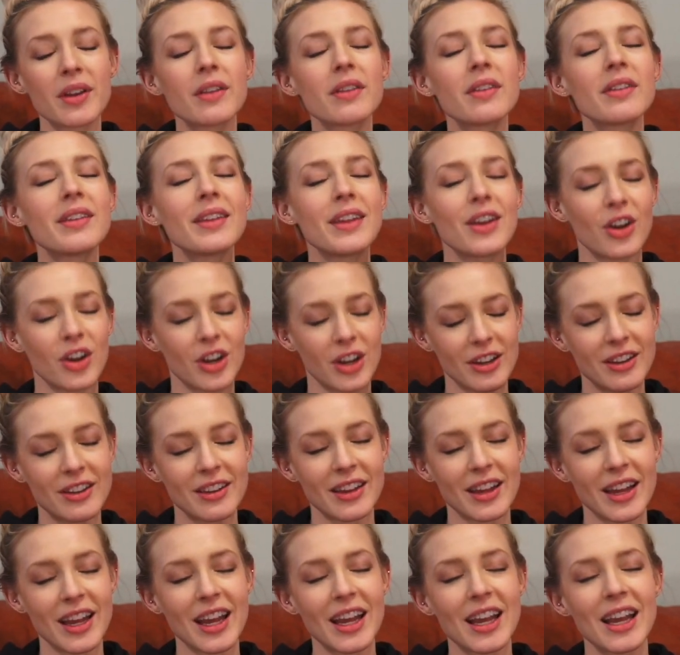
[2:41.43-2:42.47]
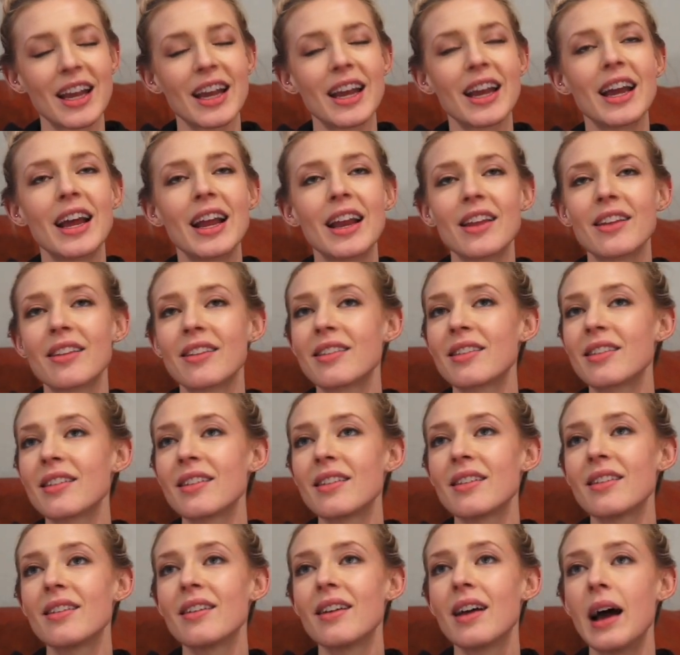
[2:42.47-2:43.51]
Seriously, it is
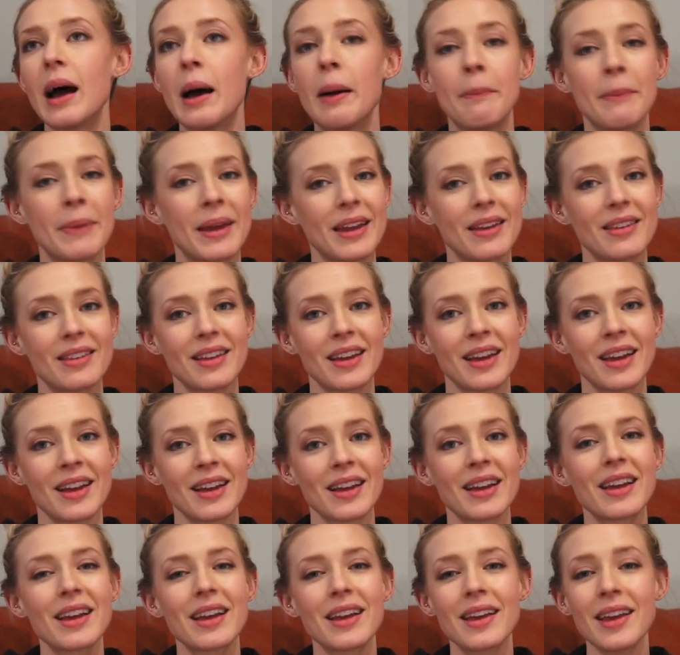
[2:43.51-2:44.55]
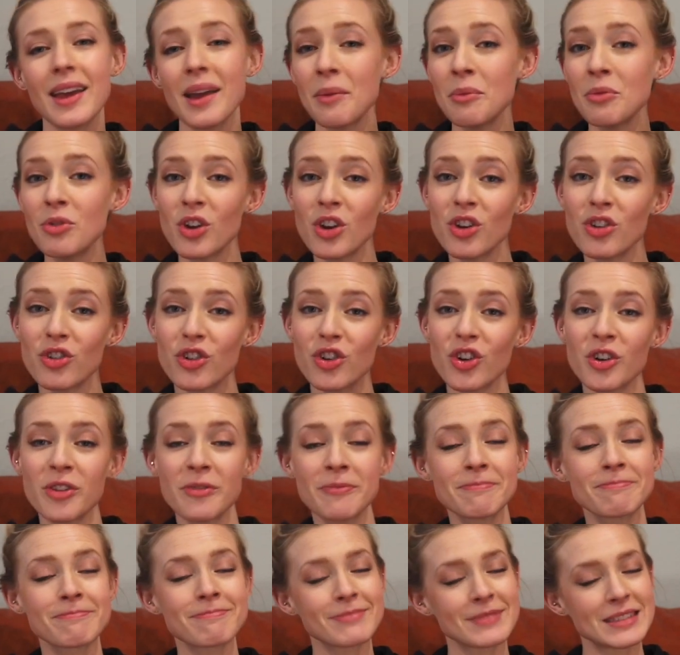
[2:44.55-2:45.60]
amazing. Game changer.
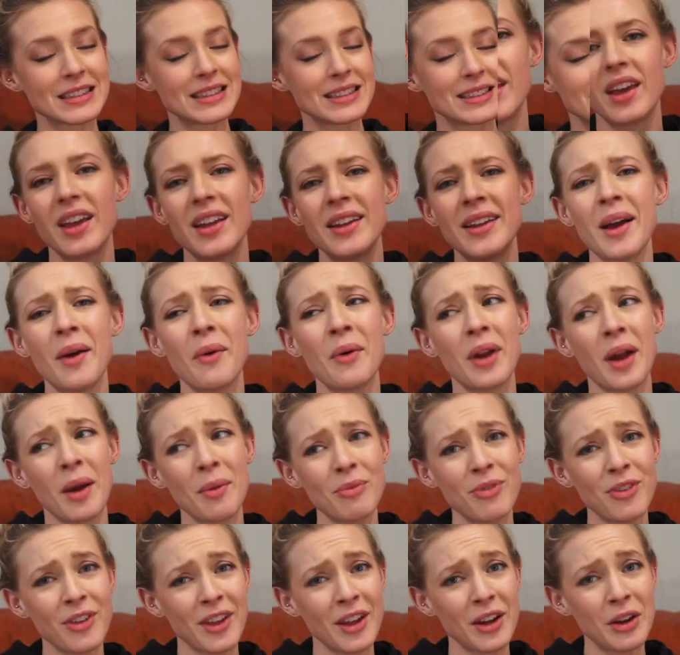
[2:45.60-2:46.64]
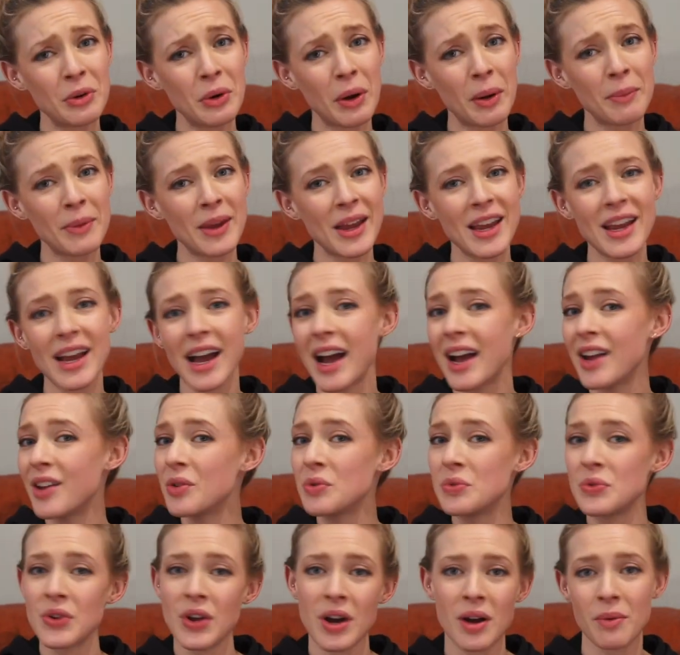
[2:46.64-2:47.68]
Now when I'm feeling crummy, I do
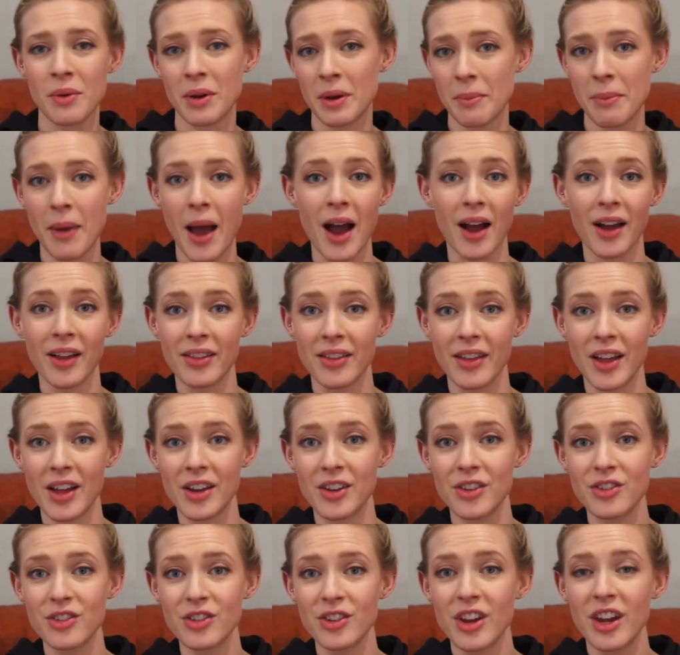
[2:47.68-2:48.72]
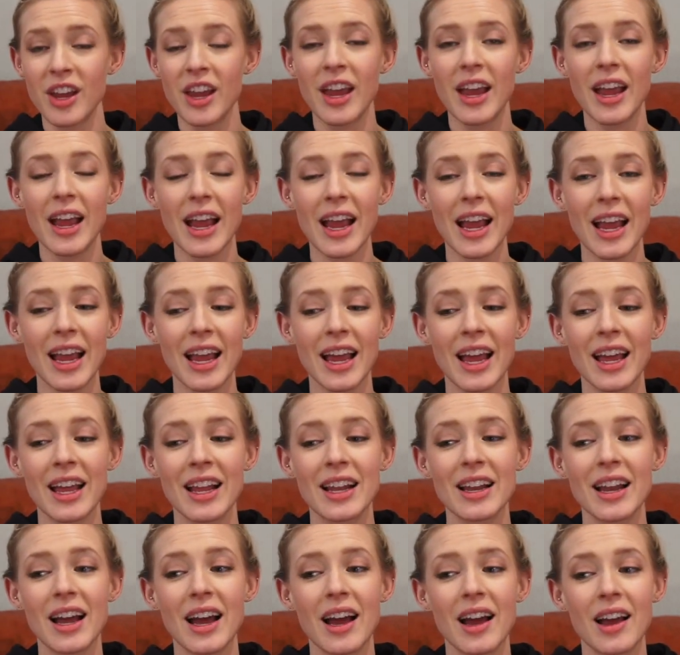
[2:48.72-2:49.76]
not wanna pack a lunch.
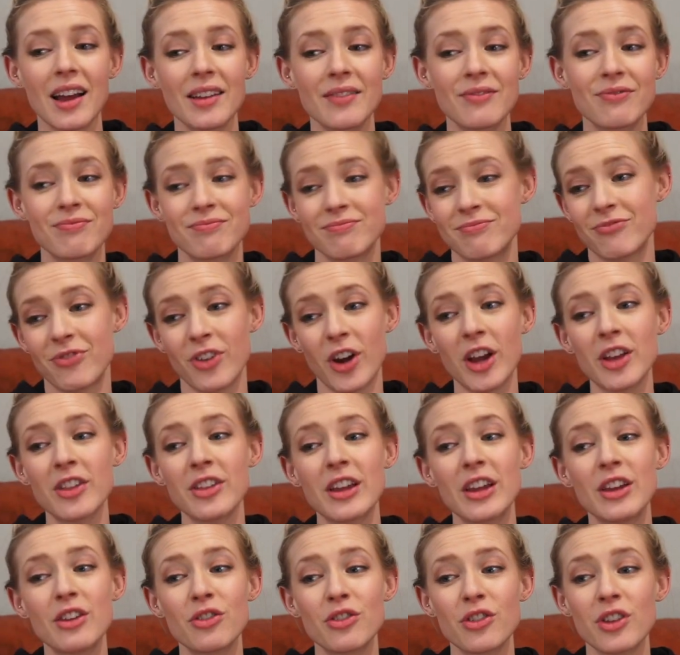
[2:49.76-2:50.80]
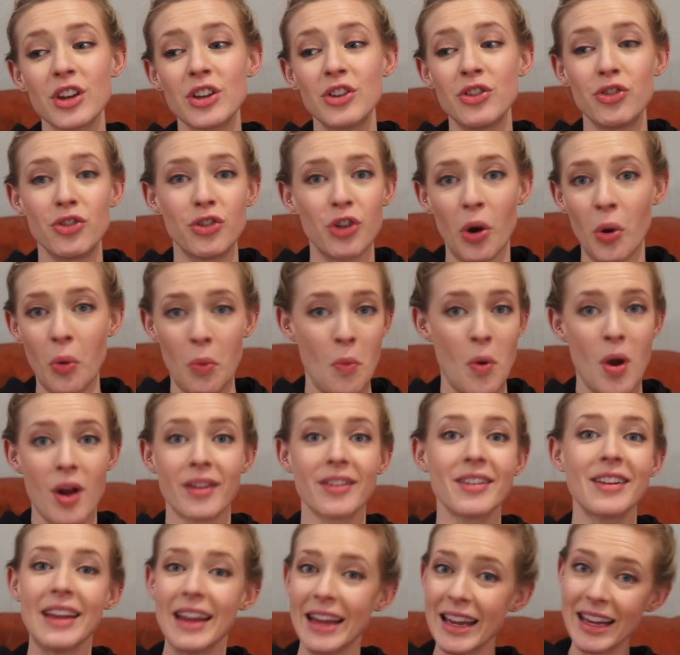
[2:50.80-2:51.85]
And I frankly usually don't want
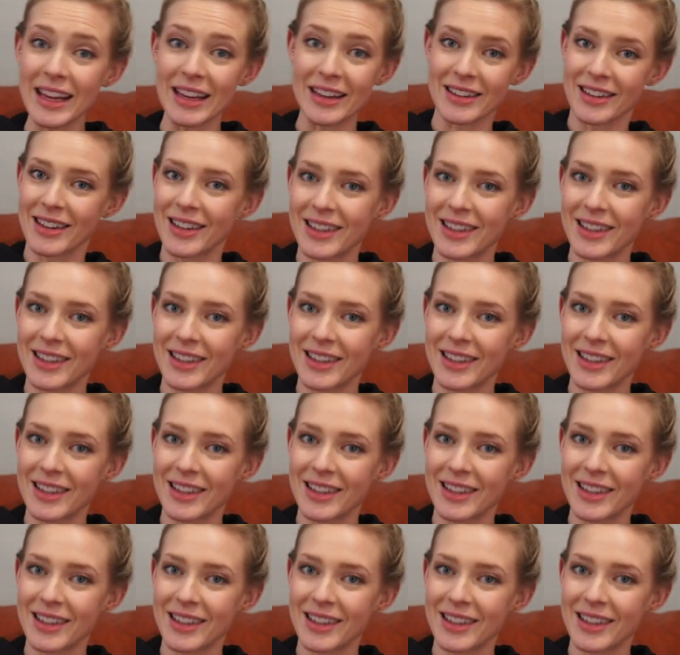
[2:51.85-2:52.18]
to eat.